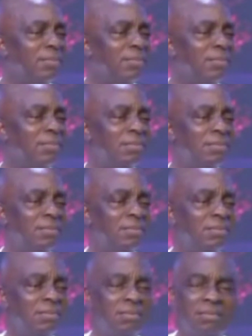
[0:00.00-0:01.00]

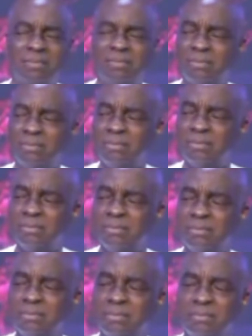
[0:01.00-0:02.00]

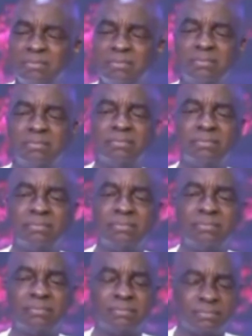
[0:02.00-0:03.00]

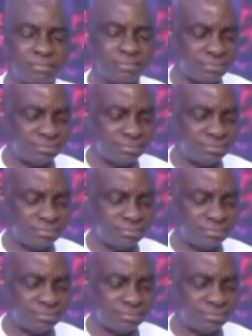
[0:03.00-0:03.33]
Nothing is said.